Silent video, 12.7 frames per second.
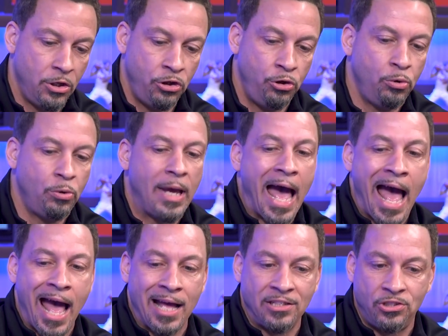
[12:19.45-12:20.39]
you
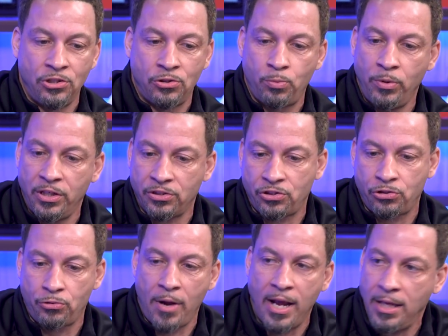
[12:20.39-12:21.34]
guys just went
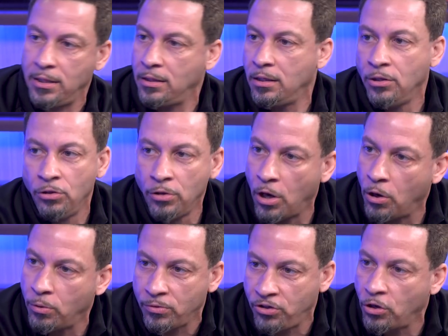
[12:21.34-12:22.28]
straight, you
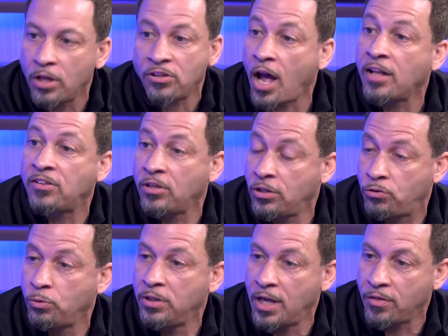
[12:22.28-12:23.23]
know, y'all took it
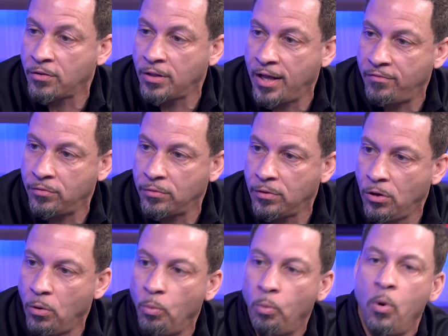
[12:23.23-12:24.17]
to another level.
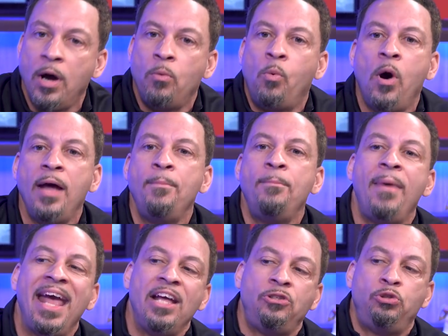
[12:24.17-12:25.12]
Mm-hmm. What
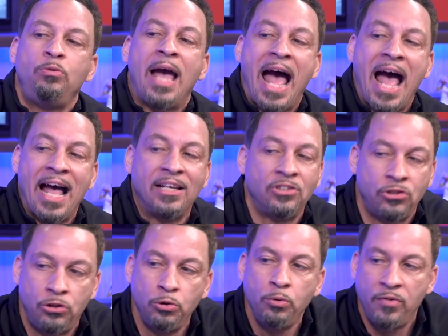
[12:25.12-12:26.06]
made you guys
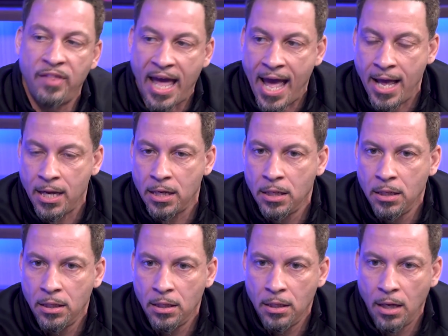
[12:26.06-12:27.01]
do that?
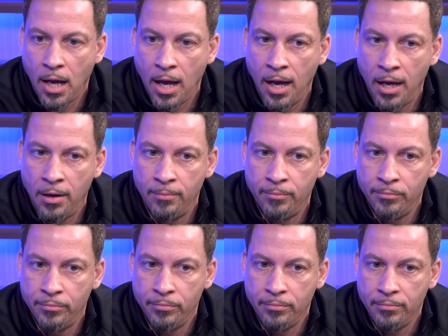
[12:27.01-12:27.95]

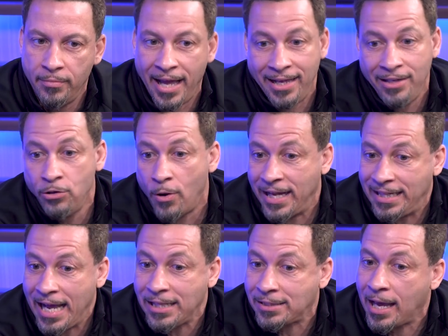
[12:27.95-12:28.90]
And, you know, at
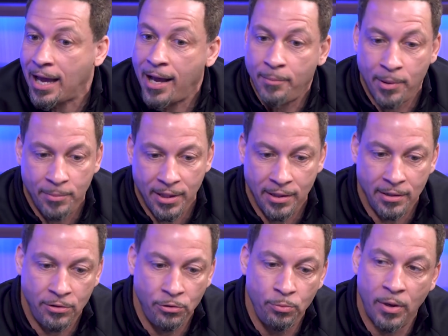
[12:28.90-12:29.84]
that time, I
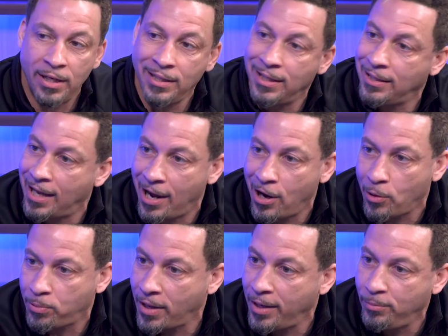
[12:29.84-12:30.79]
mean, you wasn't getting
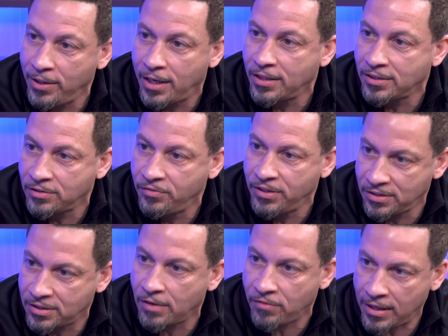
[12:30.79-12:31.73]
airplay because of it and
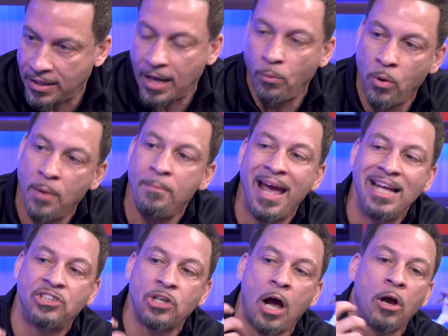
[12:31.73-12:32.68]
stuff like that. What
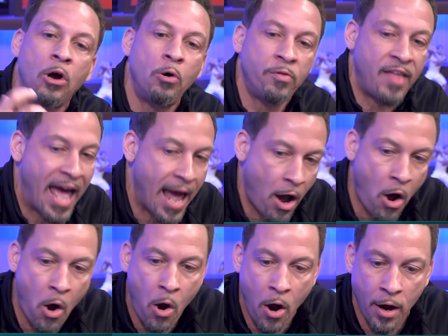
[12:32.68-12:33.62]
made y'all go that
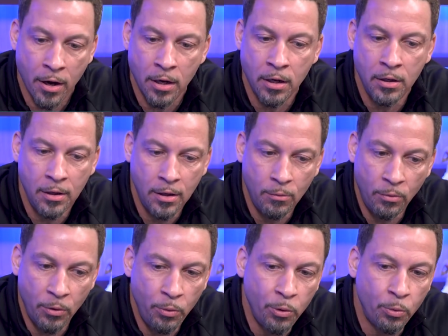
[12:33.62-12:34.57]
hard
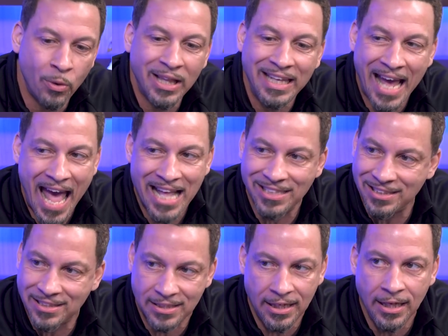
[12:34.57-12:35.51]
when we really hadn't
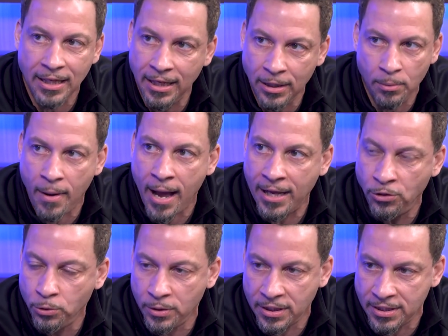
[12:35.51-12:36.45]
seen anybody
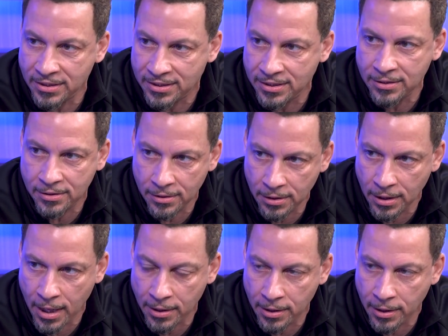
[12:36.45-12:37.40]
do it consistently like